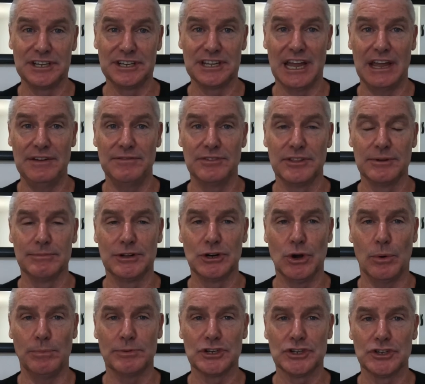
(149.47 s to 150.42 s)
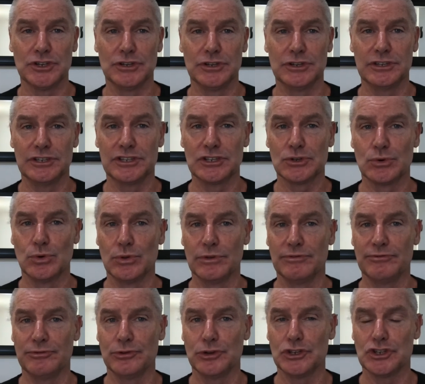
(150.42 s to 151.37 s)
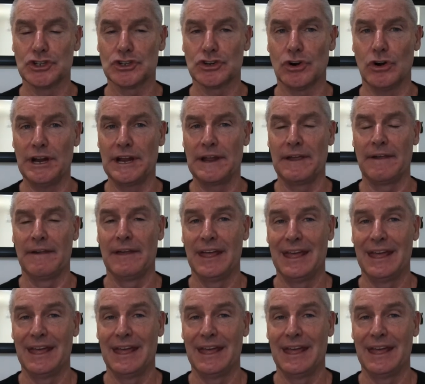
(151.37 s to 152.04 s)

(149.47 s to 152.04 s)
and gave them an opportunity to score the first try.